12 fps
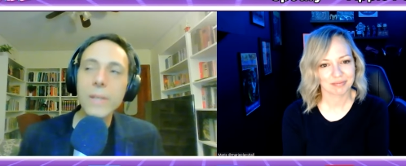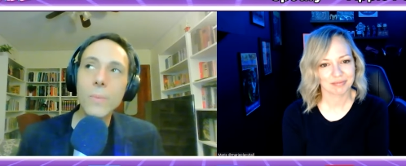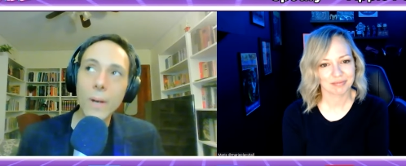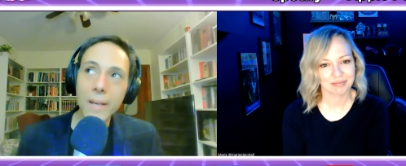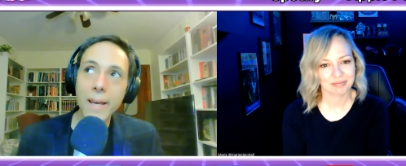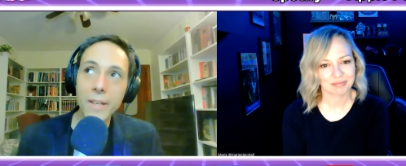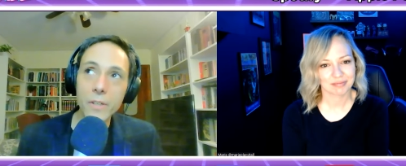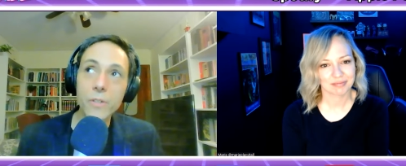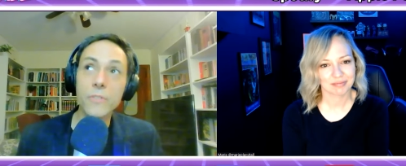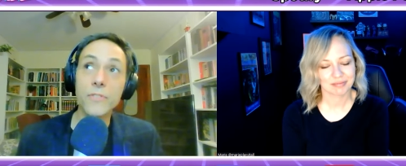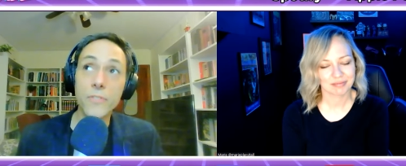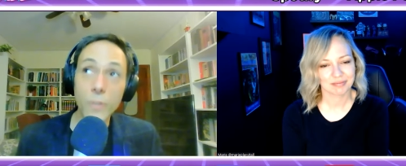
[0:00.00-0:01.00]
Speaker 1: want to get
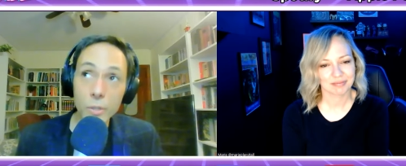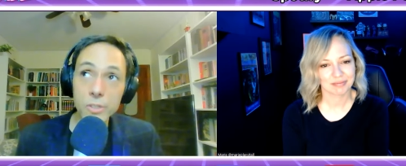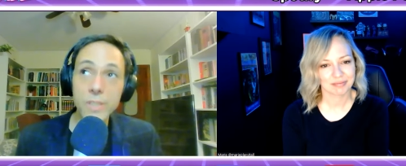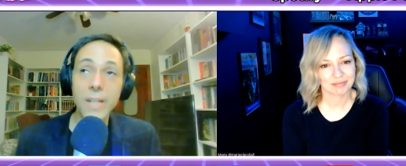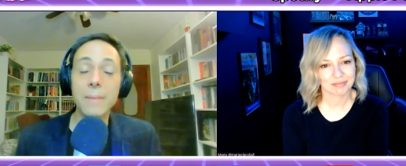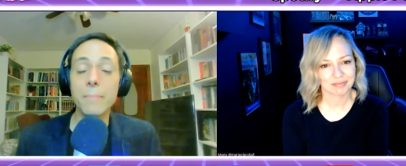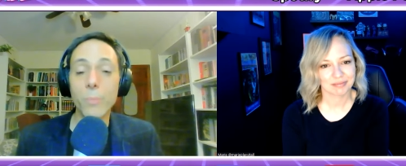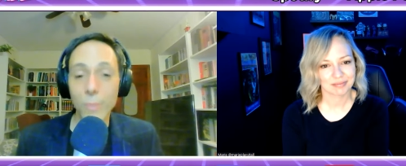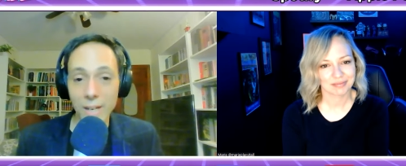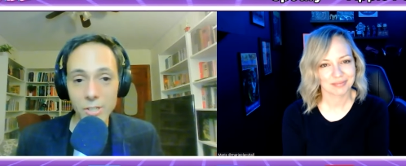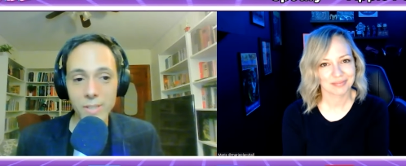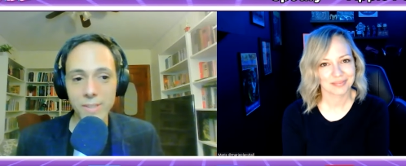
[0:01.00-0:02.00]
your first
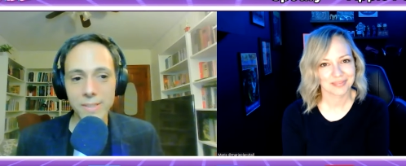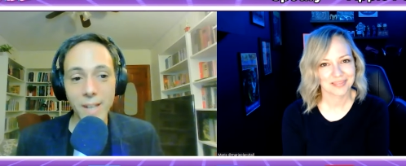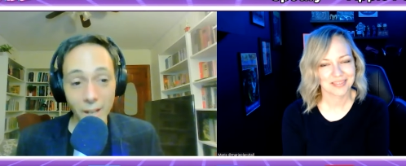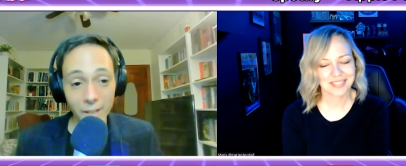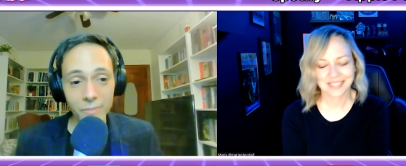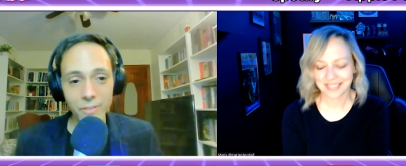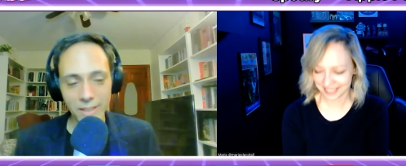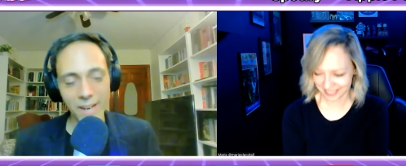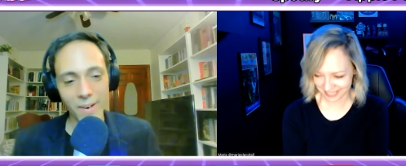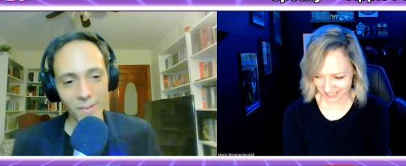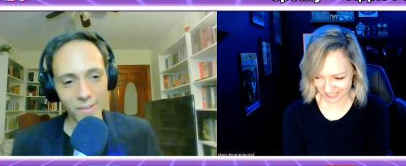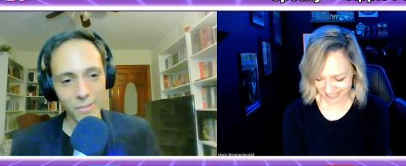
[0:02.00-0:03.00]
impressions of the
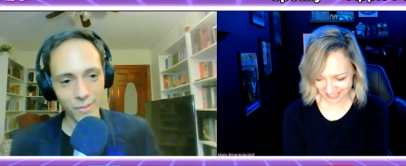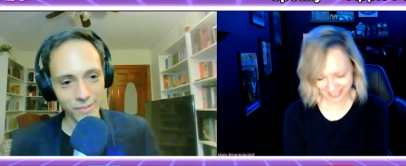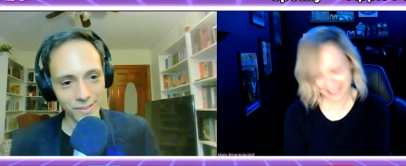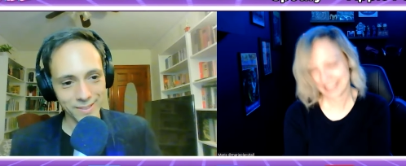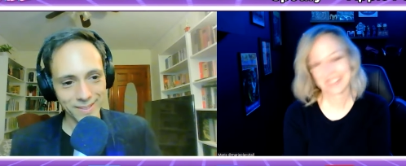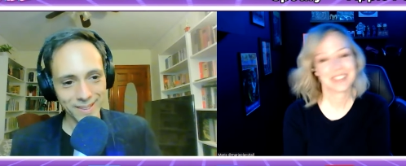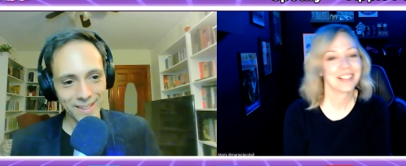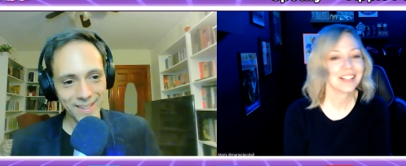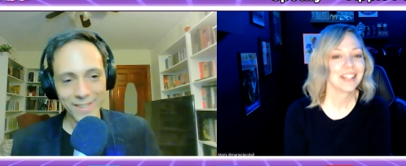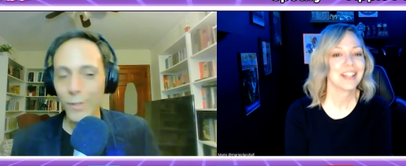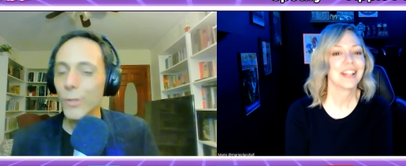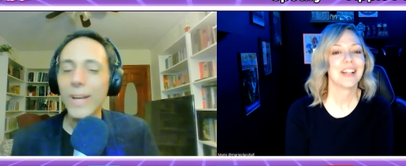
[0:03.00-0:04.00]
characters.
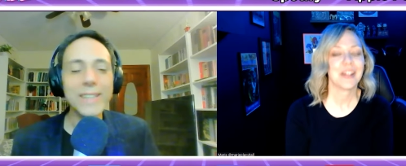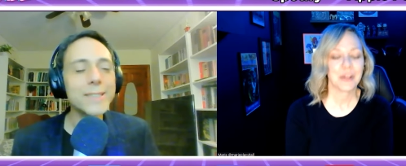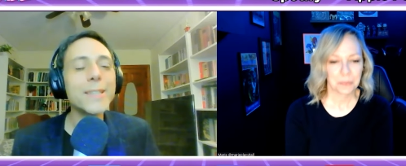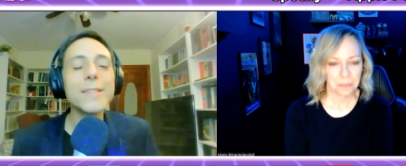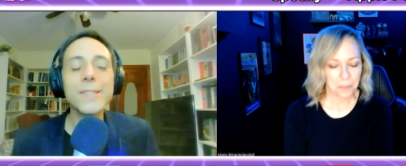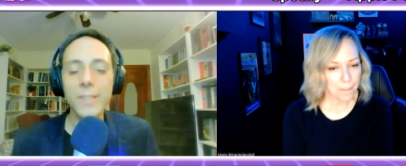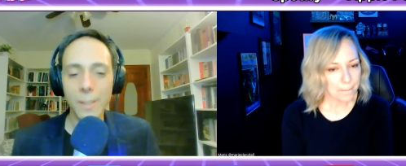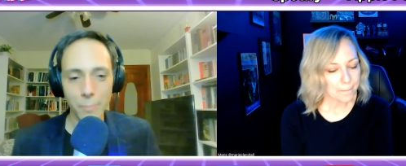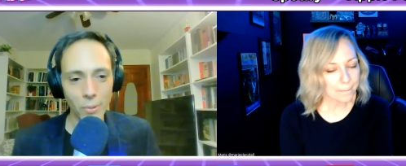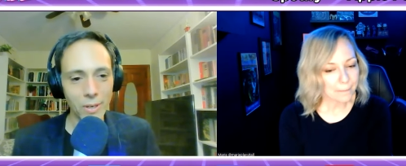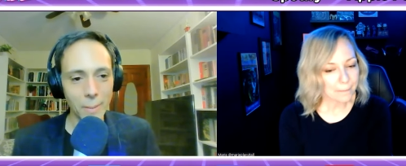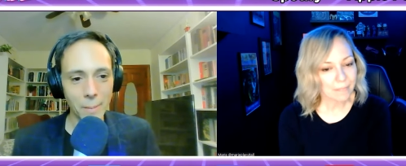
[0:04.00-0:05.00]
You're this is gonna
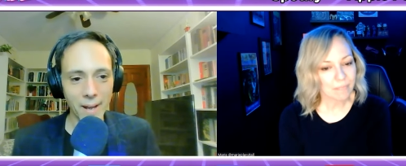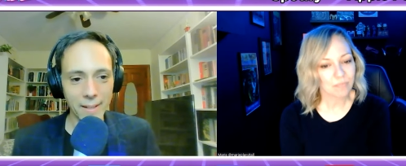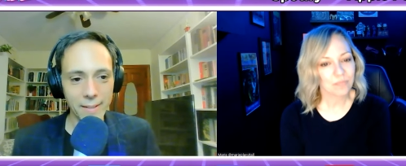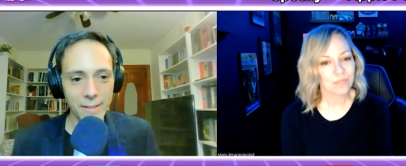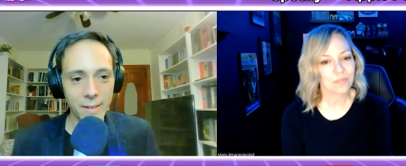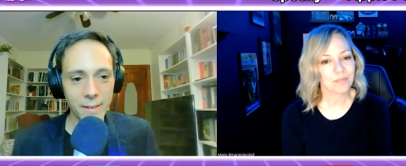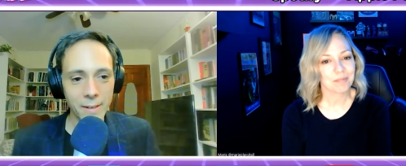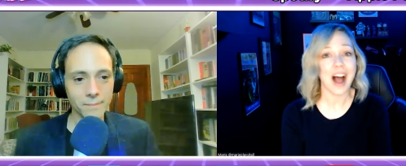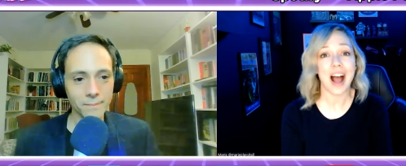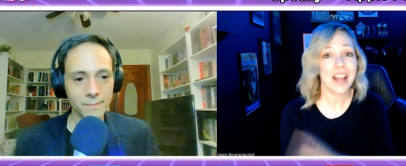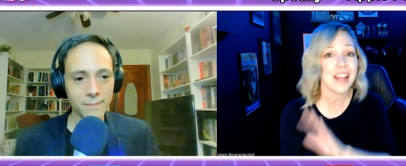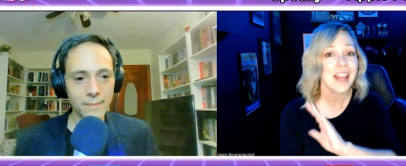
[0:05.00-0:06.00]
blow your mind
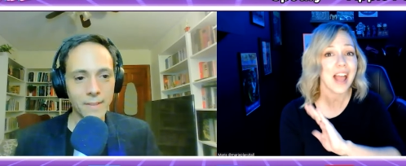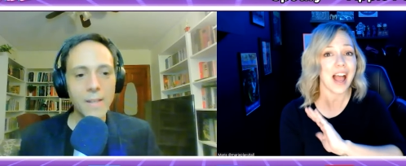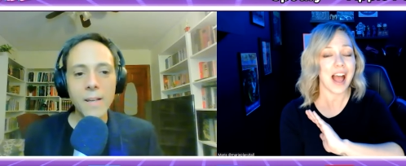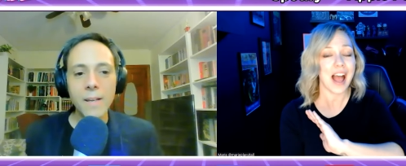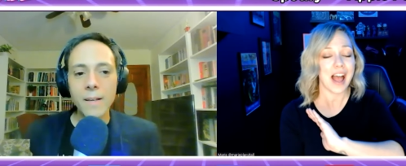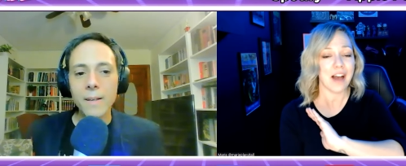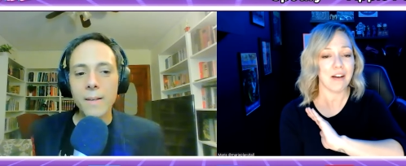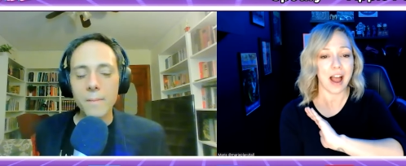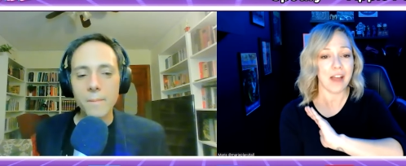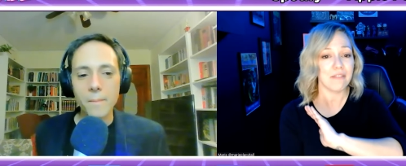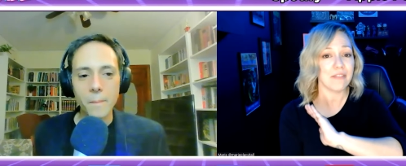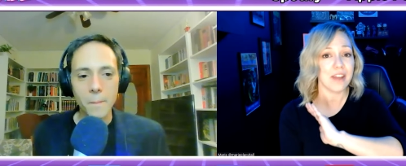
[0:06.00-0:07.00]
Speaker 2: I
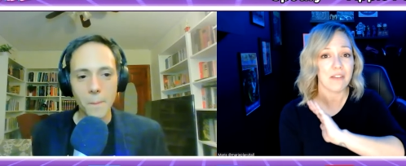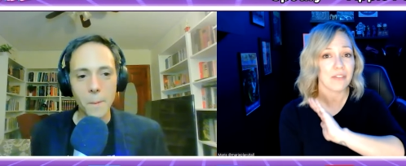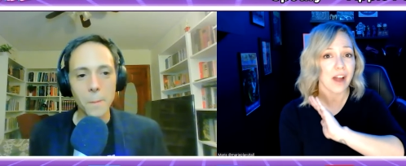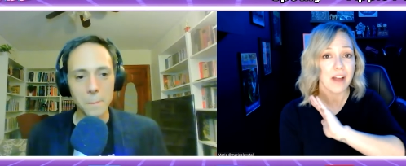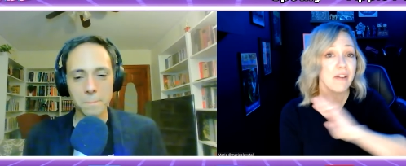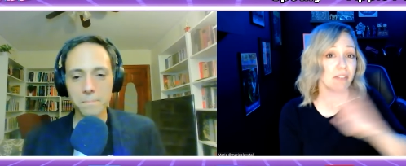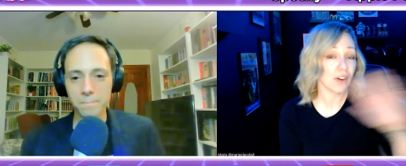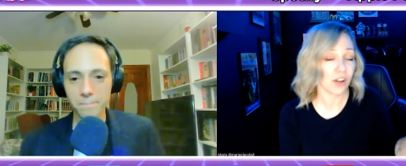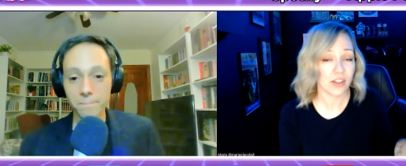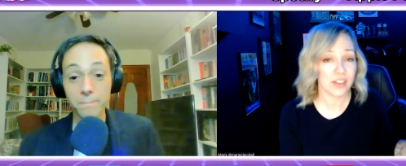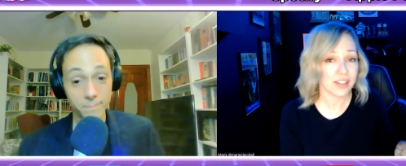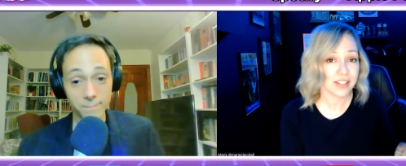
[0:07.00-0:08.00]
have I've never I've
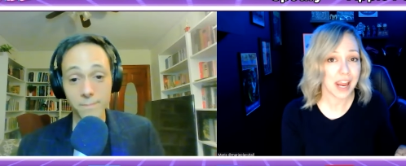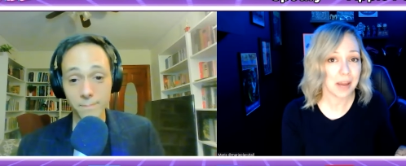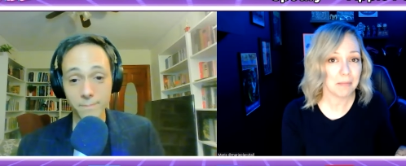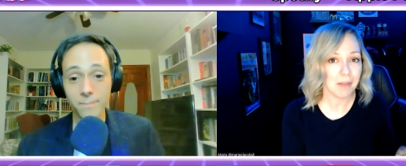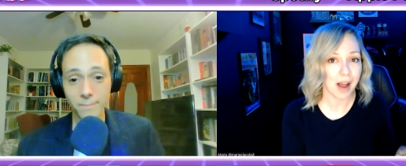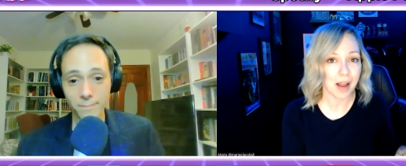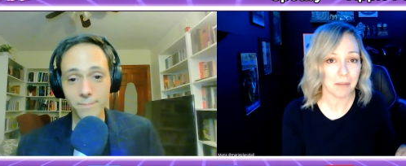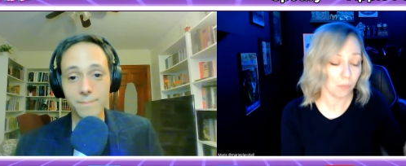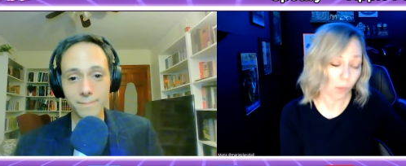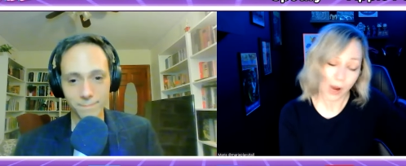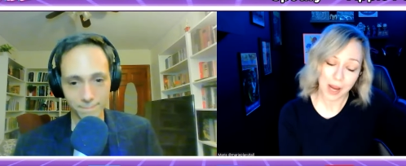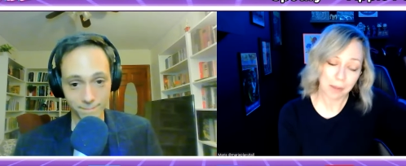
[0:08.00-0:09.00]
never heard of this game.
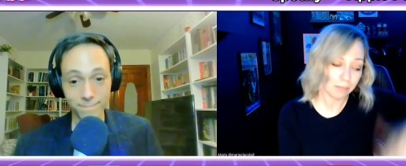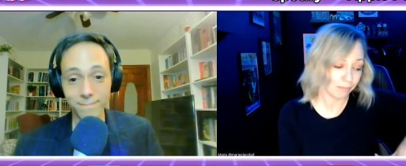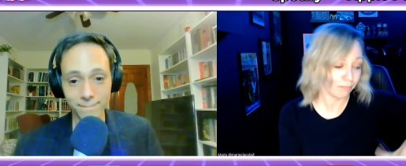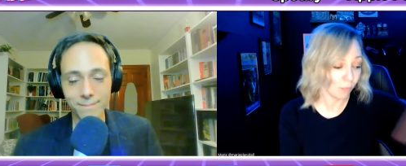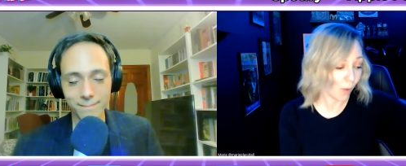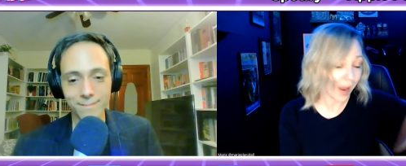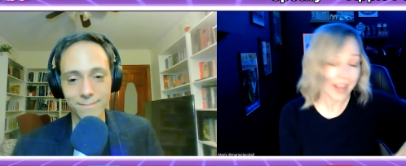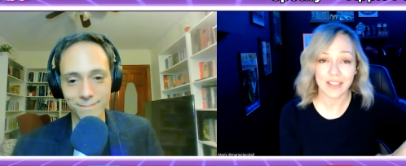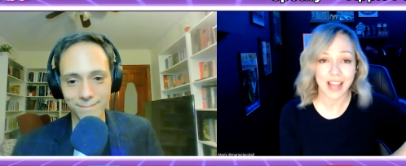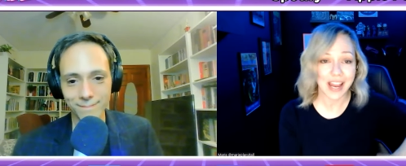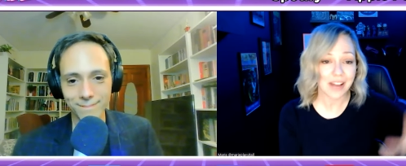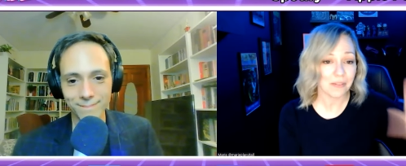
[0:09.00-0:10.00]
I'm way mm-hmm.
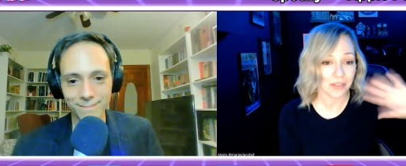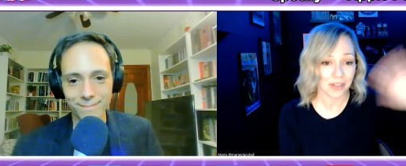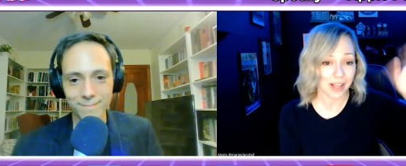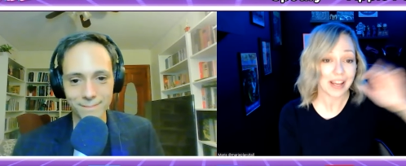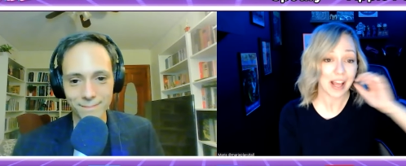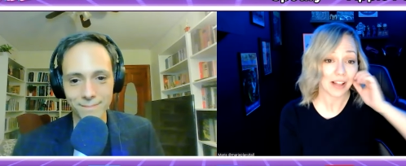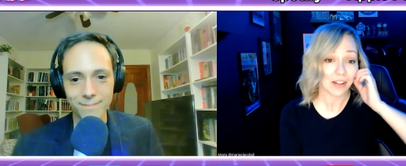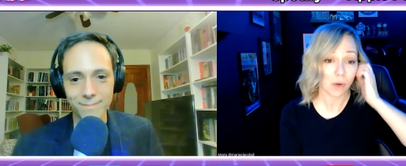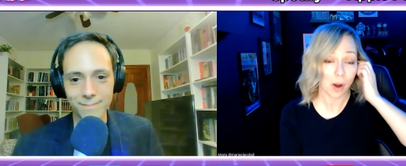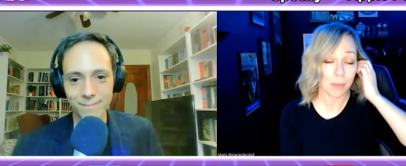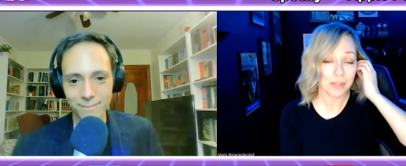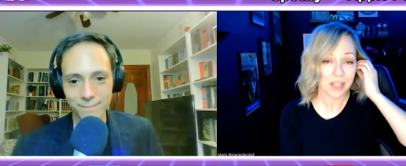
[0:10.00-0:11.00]
way late with like
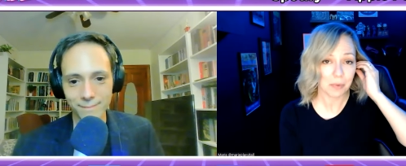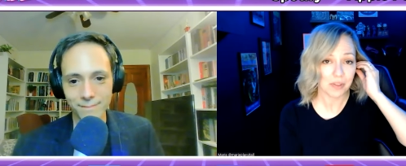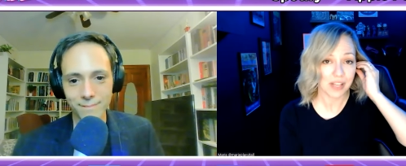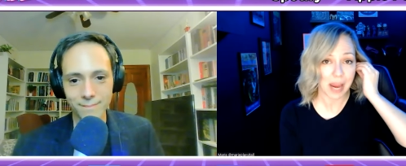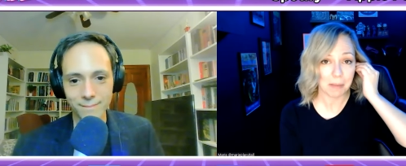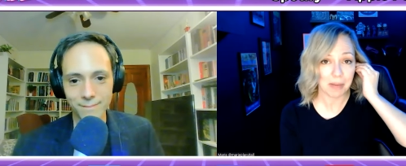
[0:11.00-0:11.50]
yeah, like Rob said with